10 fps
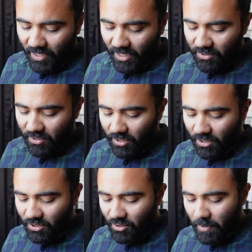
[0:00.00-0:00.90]
"It is
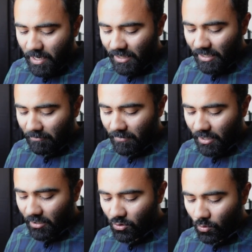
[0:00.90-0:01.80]
urged by them
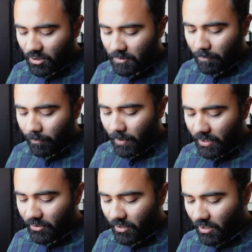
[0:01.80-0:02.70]
that Ashok's
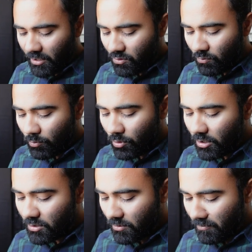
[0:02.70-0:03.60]
patronage to
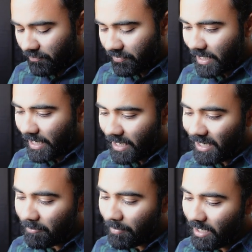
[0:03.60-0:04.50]
Buddhism and
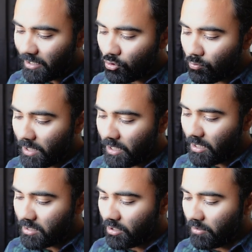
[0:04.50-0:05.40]
deliberate
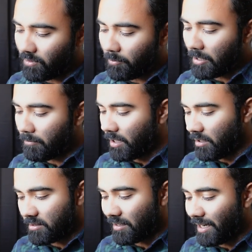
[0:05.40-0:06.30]
humiliation of the
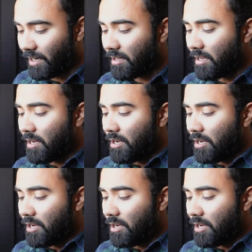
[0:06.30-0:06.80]
Brahmanas led